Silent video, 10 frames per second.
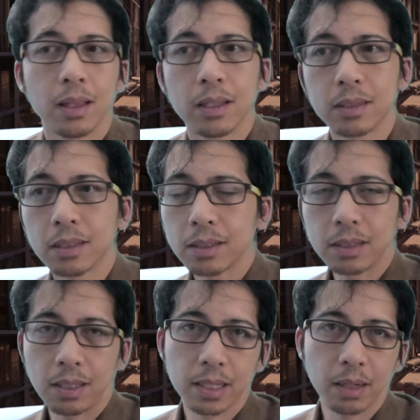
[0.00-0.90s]
this
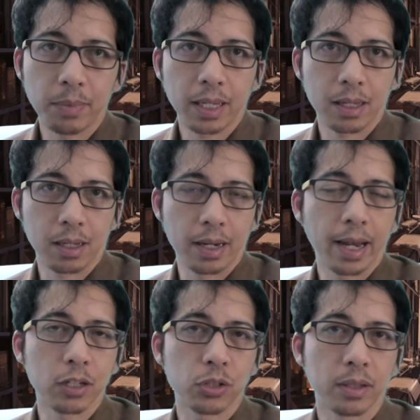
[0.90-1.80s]
succeeds at making an
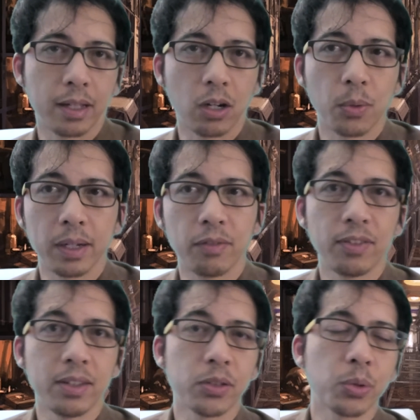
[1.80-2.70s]
action that already
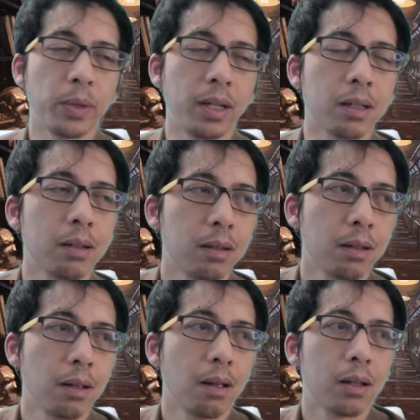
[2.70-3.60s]
feels weak
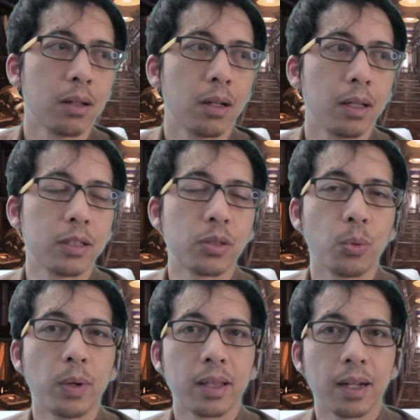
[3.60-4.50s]
into
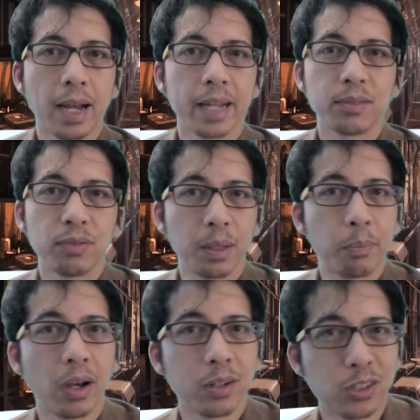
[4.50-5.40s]
one that actively
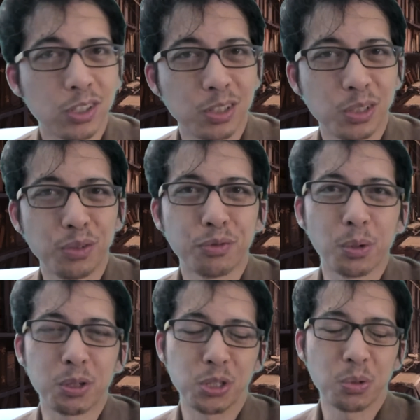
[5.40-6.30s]
punishes you
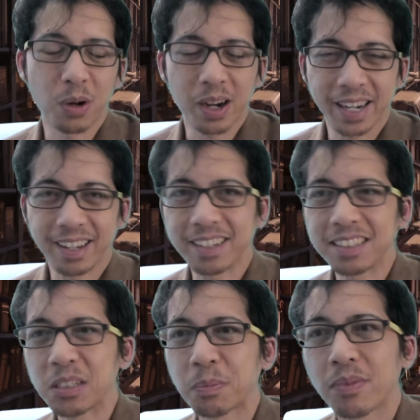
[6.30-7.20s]
for trying
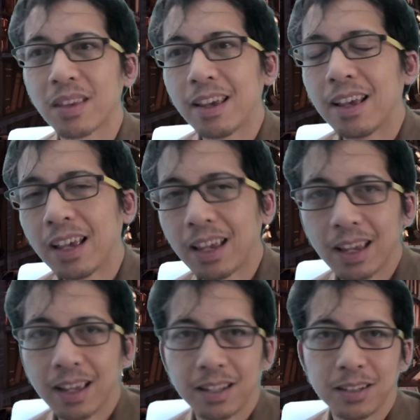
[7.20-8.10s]
it.
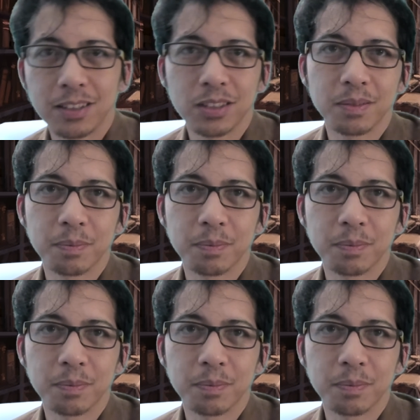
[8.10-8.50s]
And